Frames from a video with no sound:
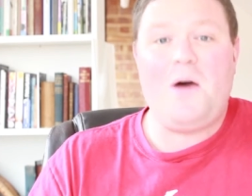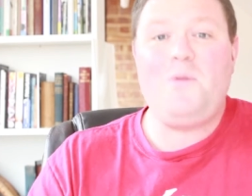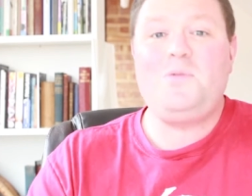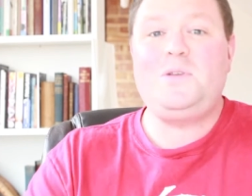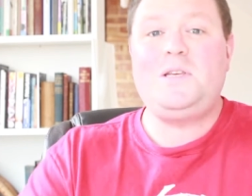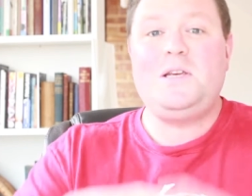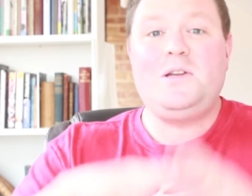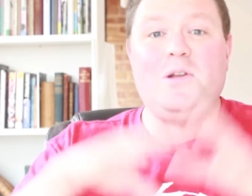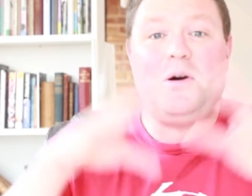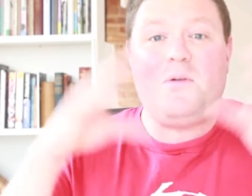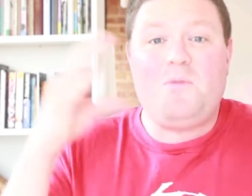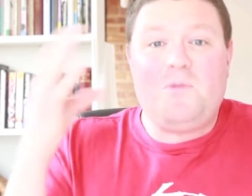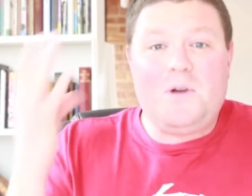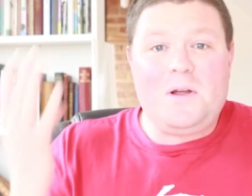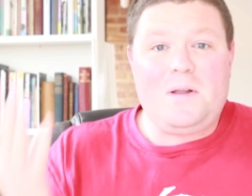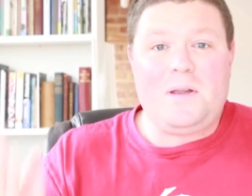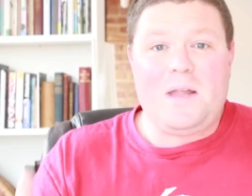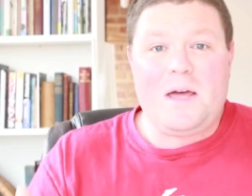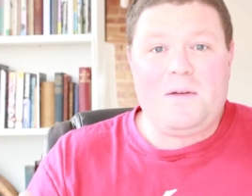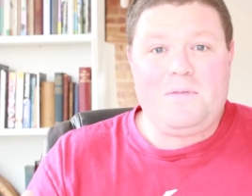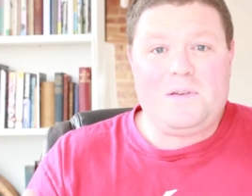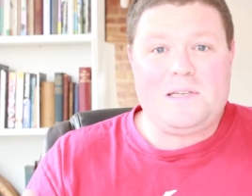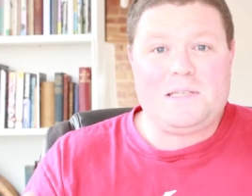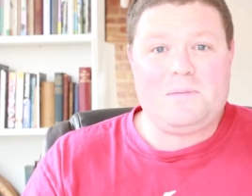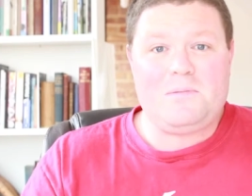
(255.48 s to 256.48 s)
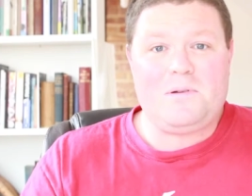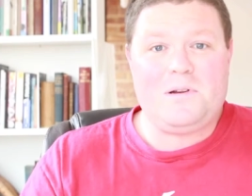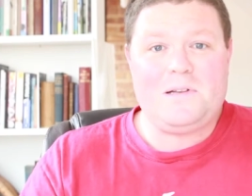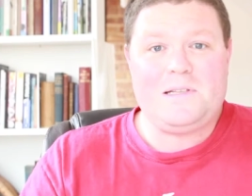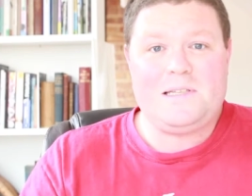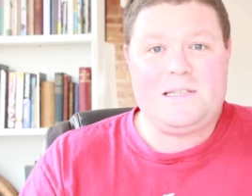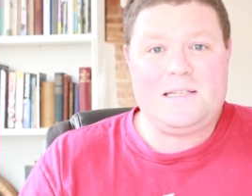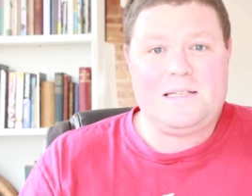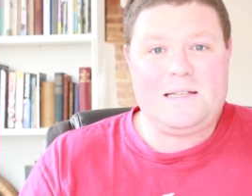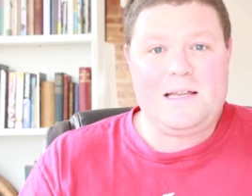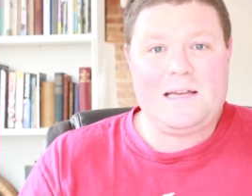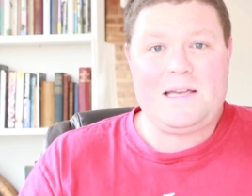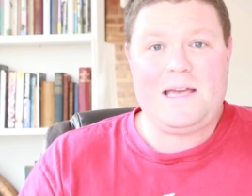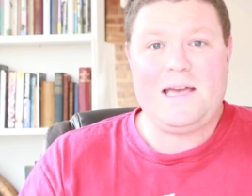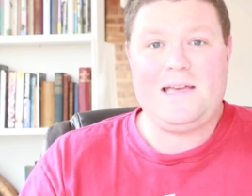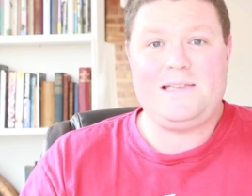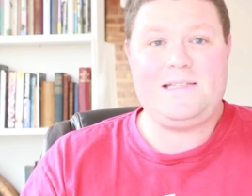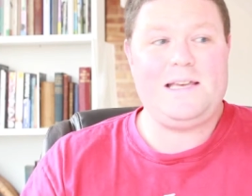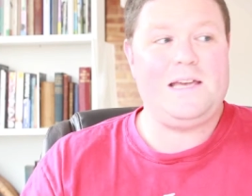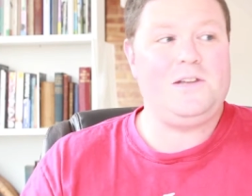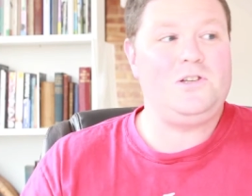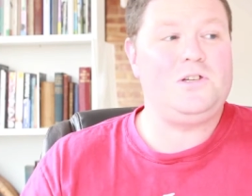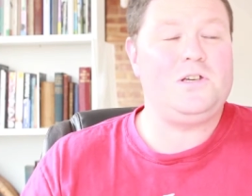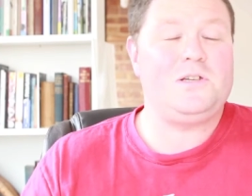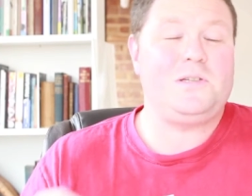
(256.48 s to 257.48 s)
Obviously not real life experiences, like I
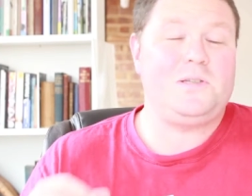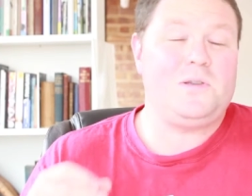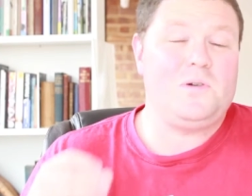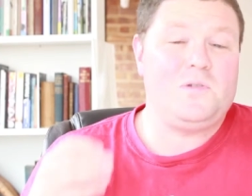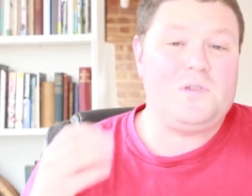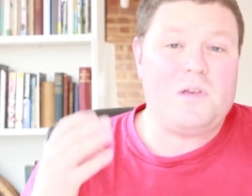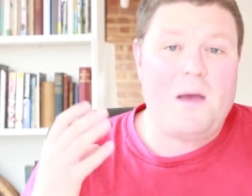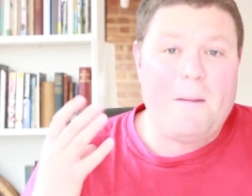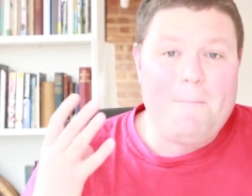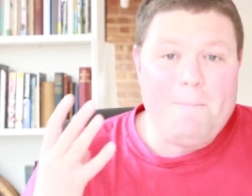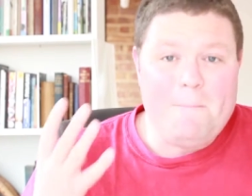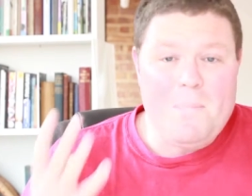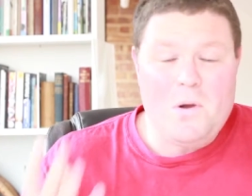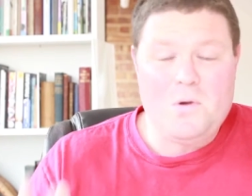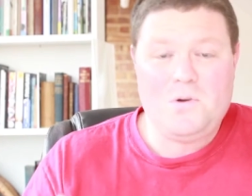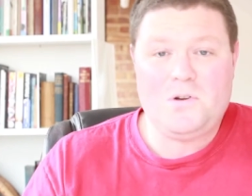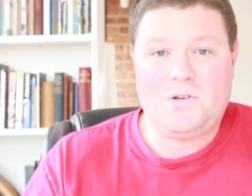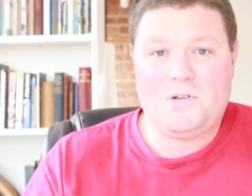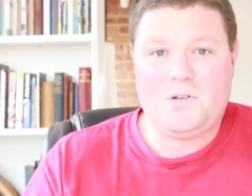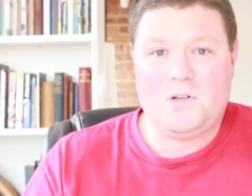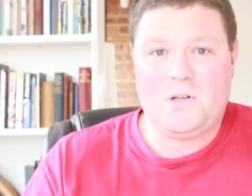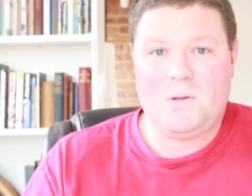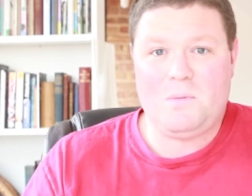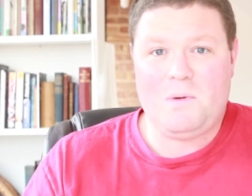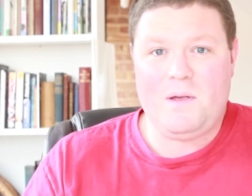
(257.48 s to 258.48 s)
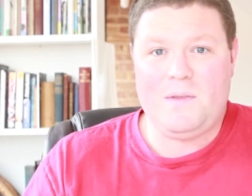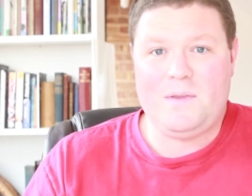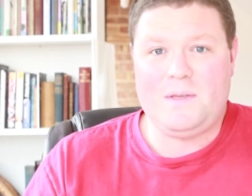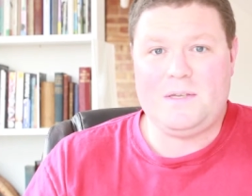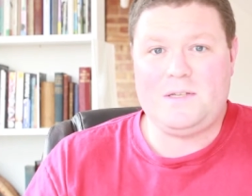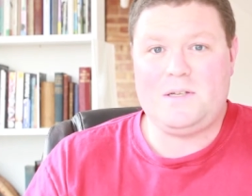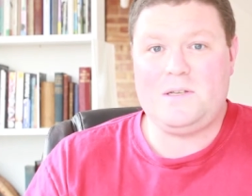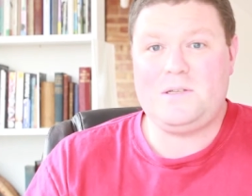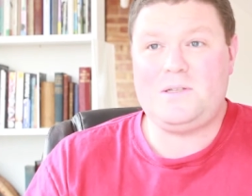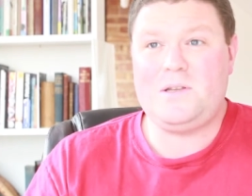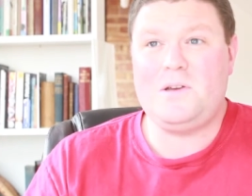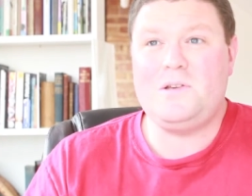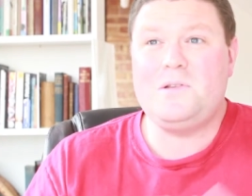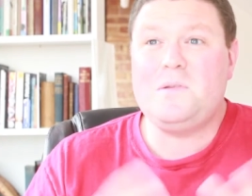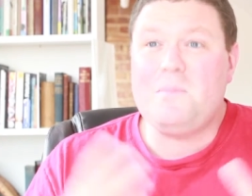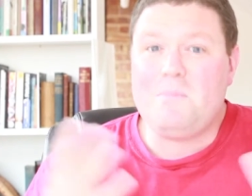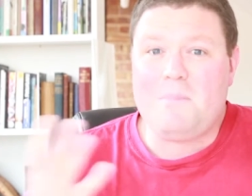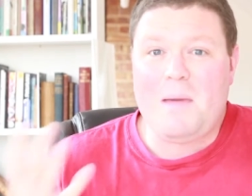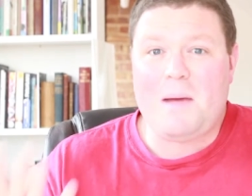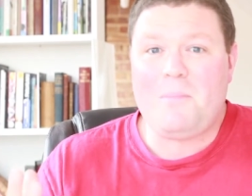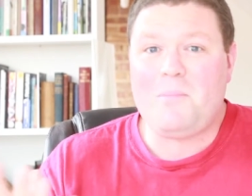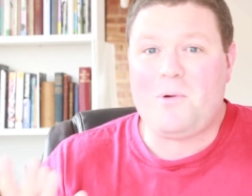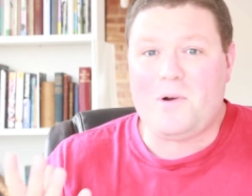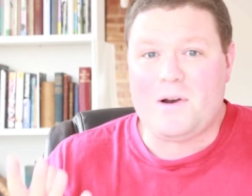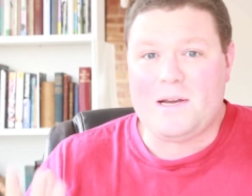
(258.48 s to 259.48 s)
say, just those emotional ones, just those
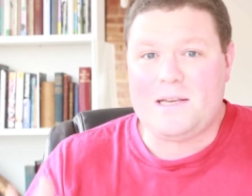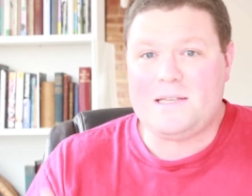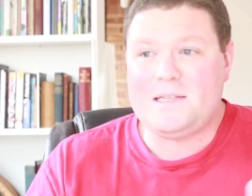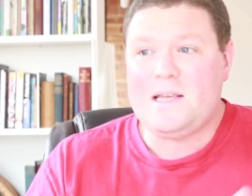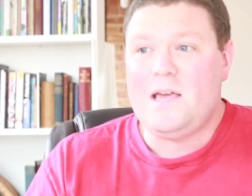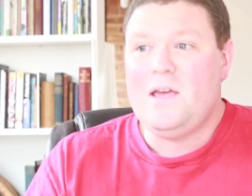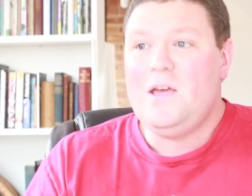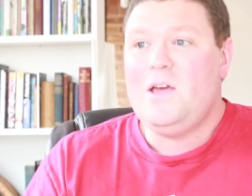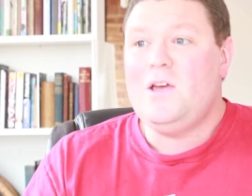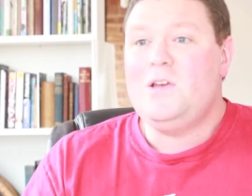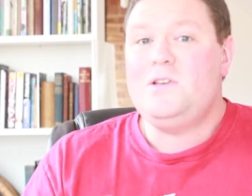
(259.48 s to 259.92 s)
memories.